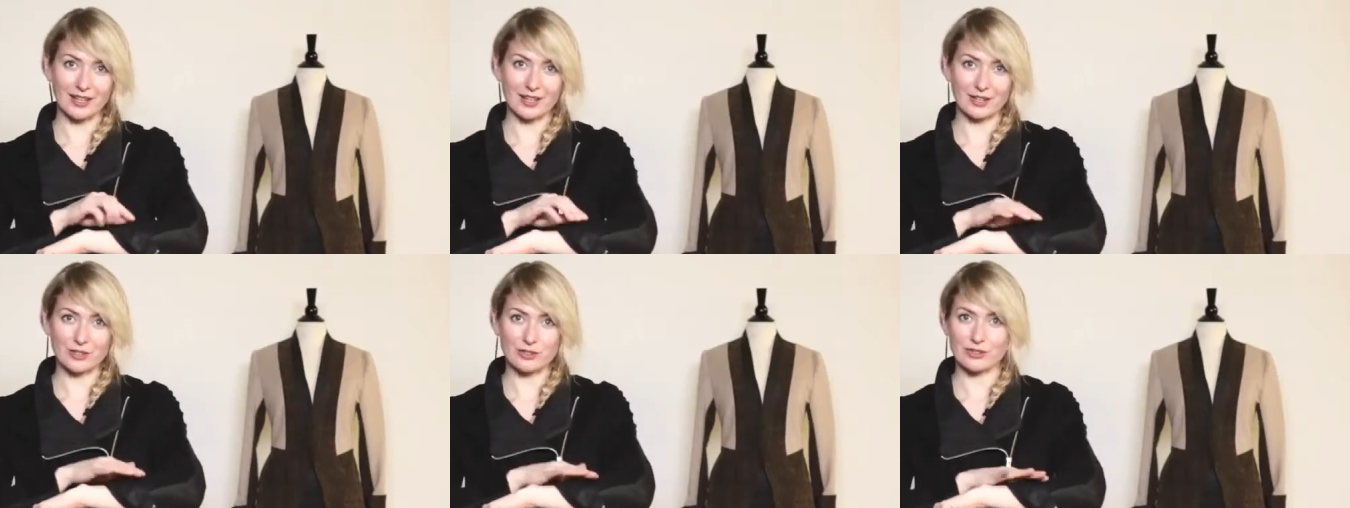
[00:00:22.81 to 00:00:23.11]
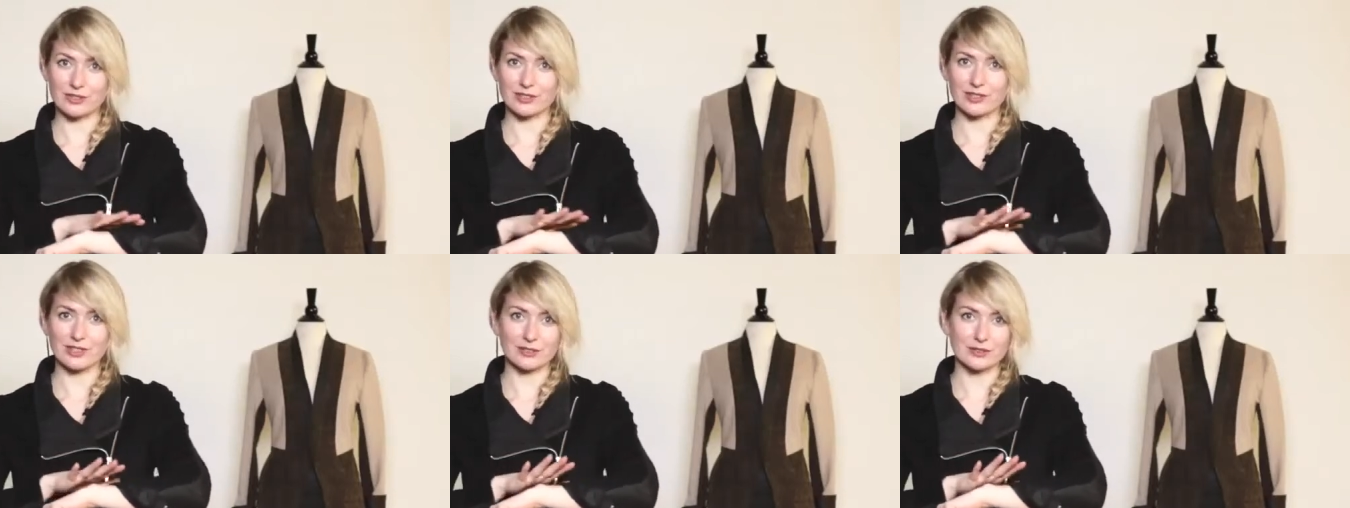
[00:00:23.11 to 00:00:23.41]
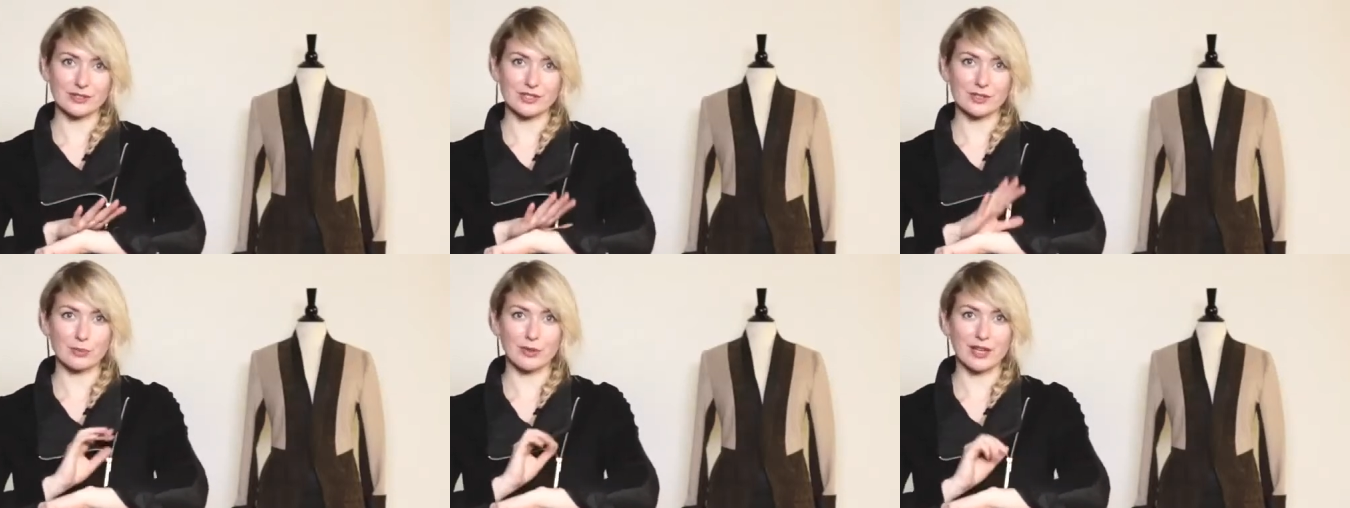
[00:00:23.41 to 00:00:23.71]
extra little
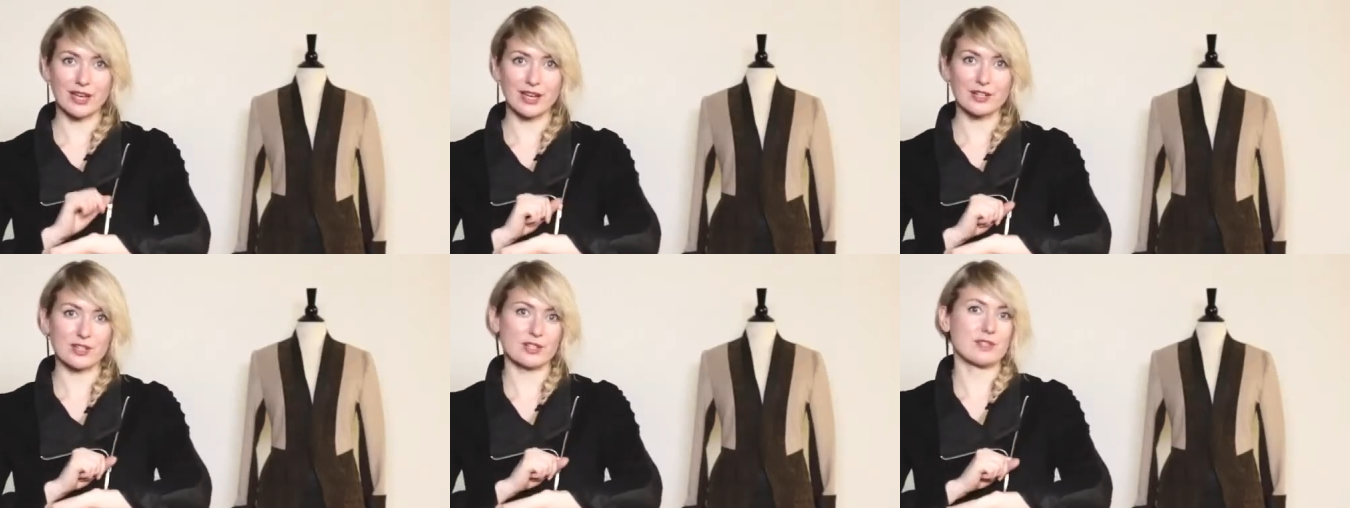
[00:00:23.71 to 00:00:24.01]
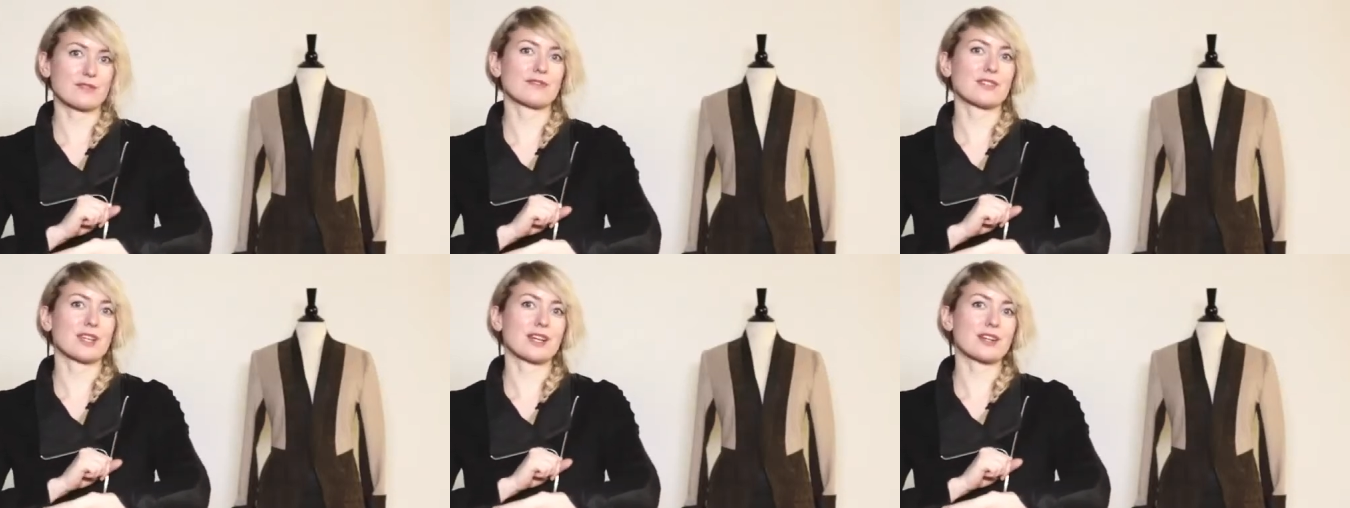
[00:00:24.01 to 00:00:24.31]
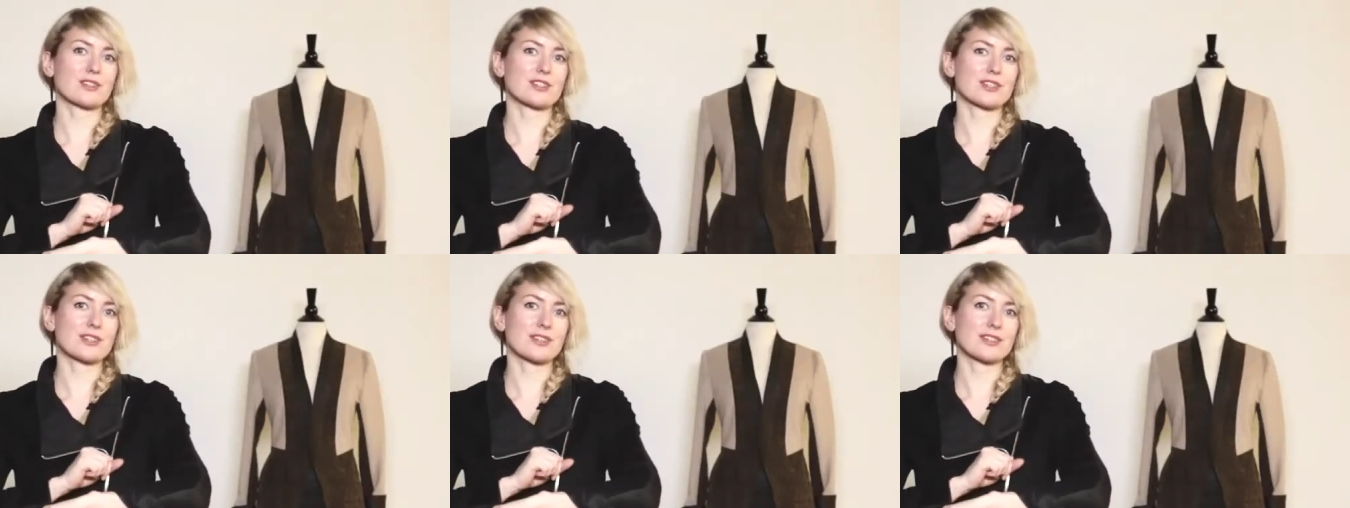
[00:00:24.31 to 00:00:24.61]
splash of
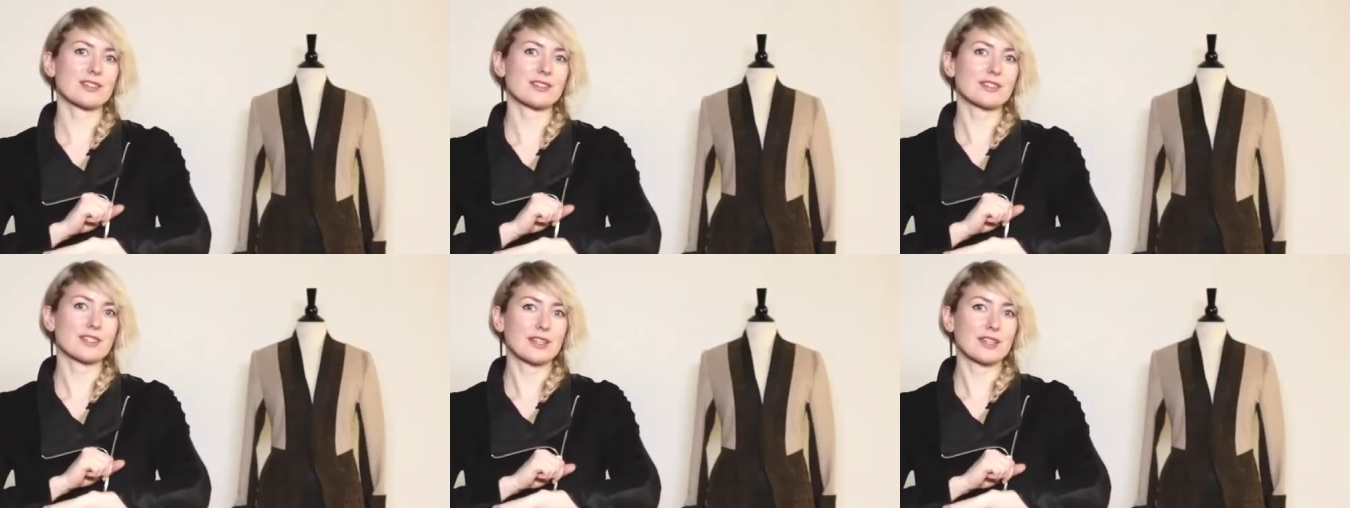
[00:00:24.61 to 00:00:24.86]
texture